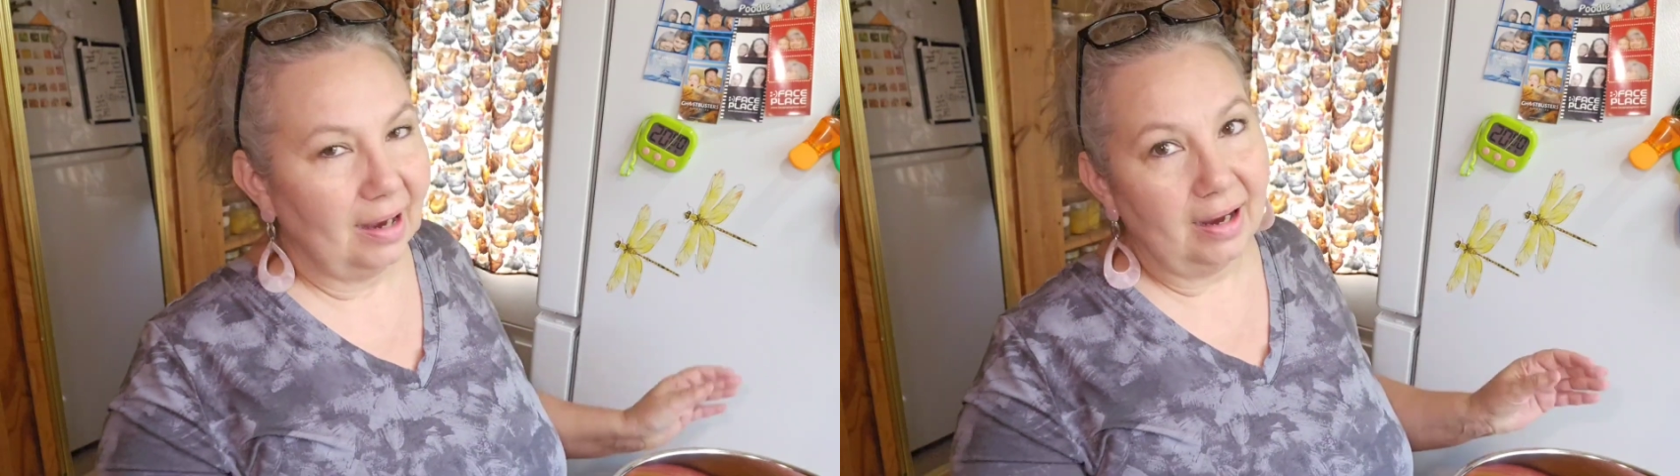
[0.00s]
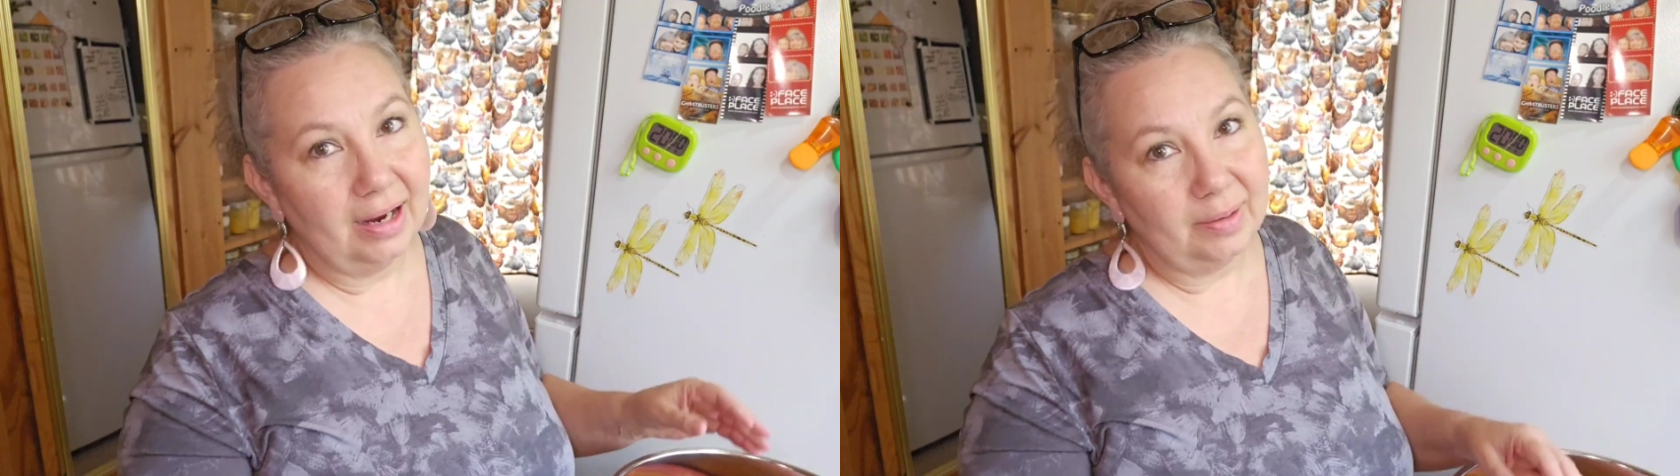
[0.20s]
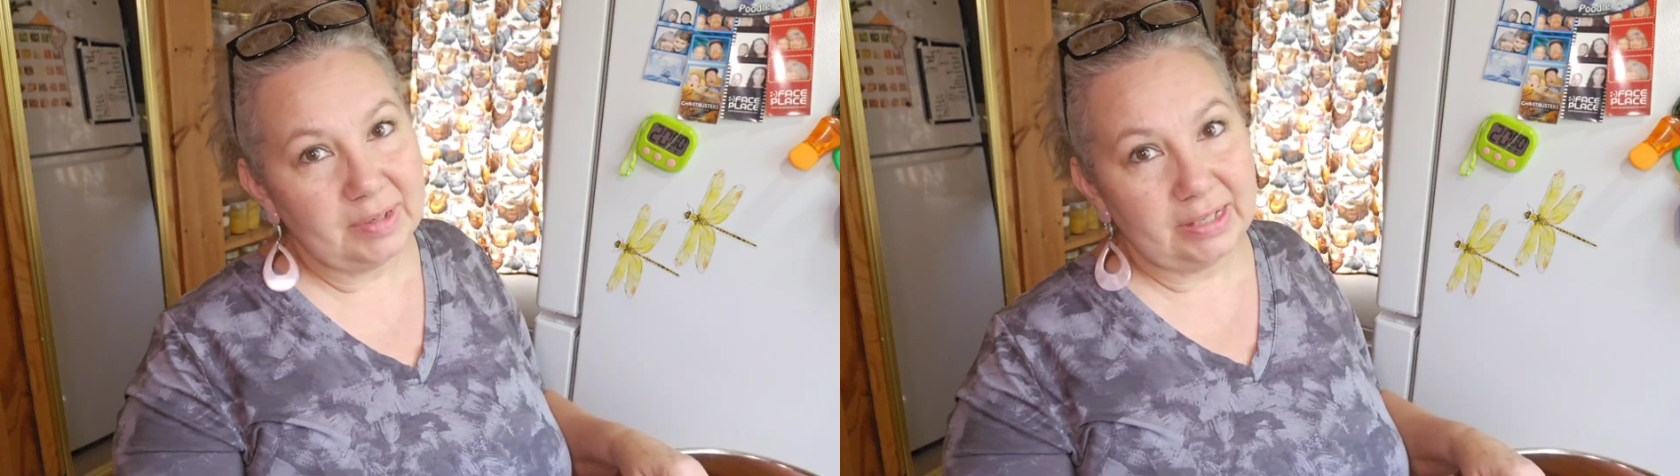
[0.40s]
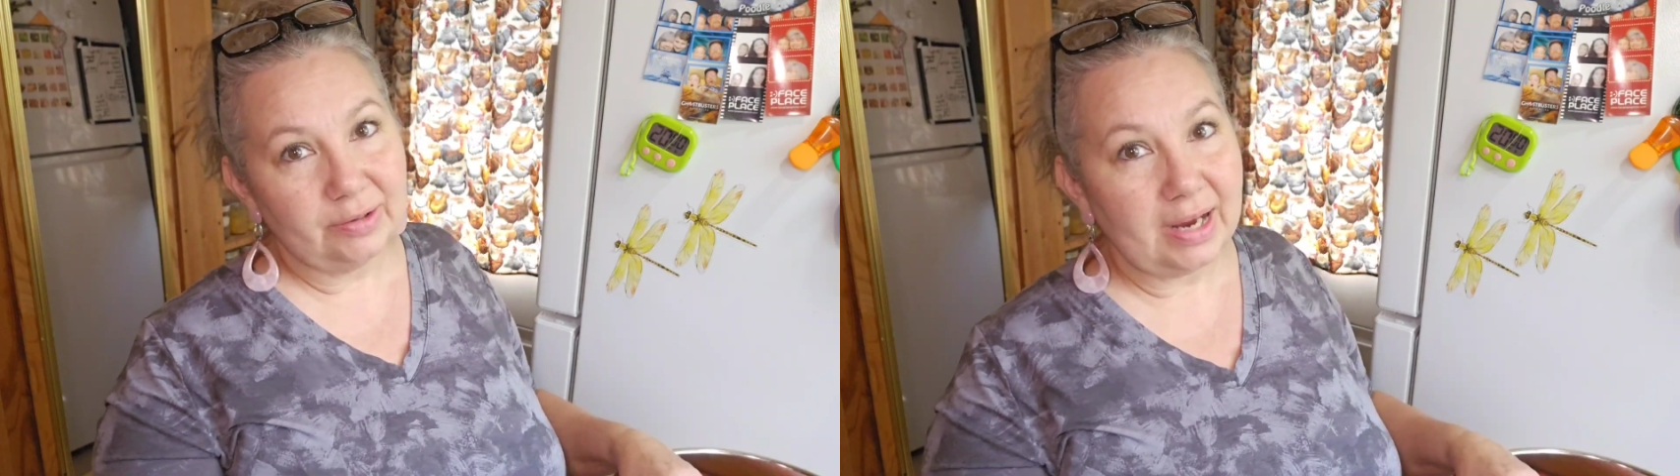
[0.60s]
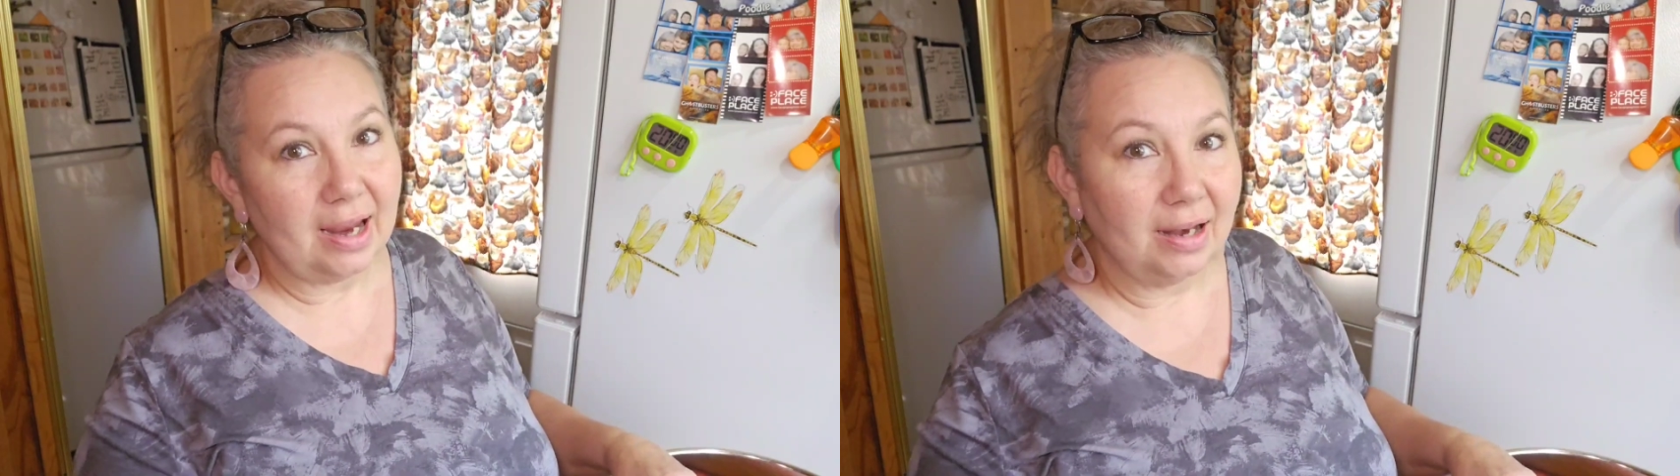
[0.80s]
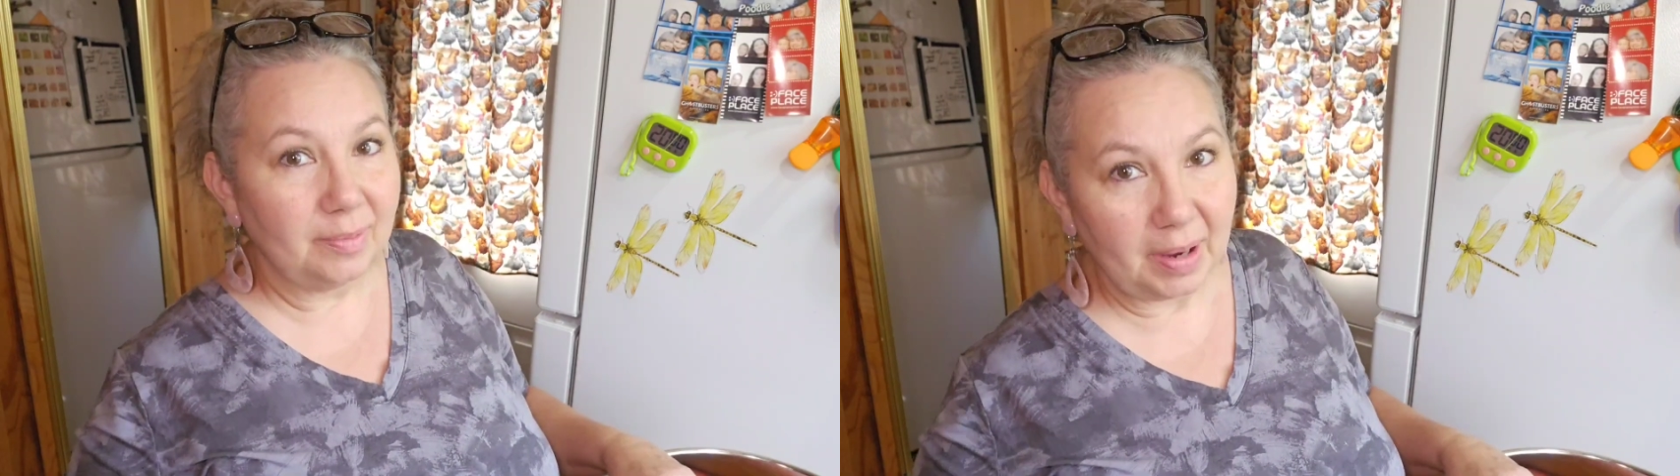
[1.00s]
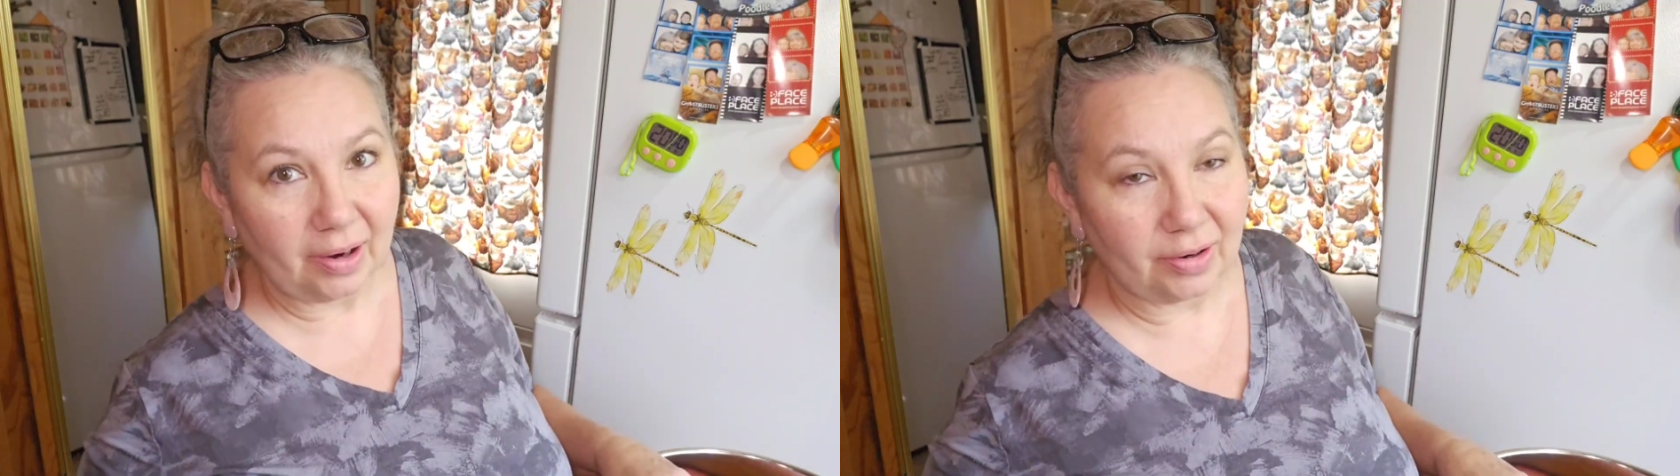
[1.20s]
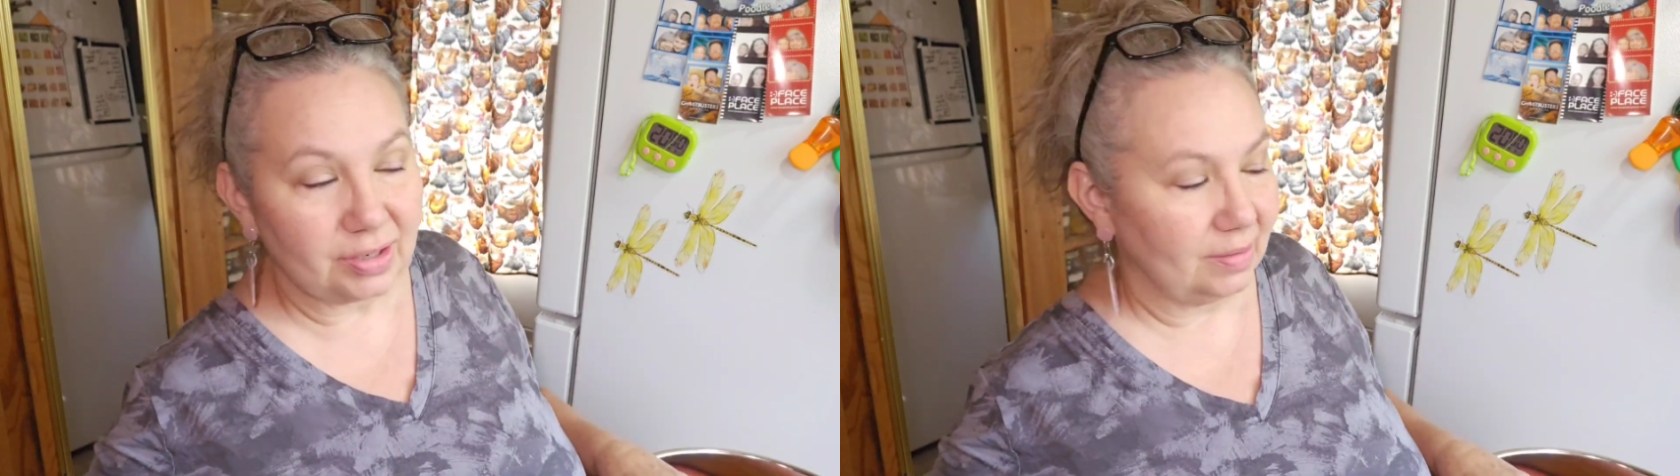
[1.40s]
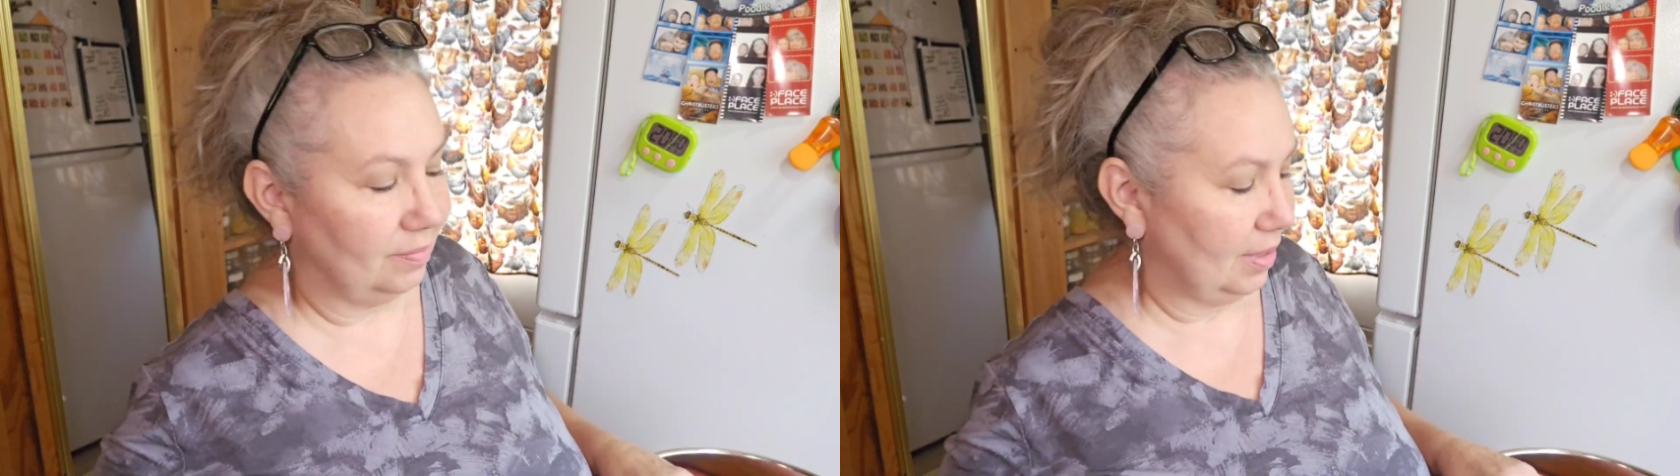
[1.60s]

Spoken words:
I am still canning pears,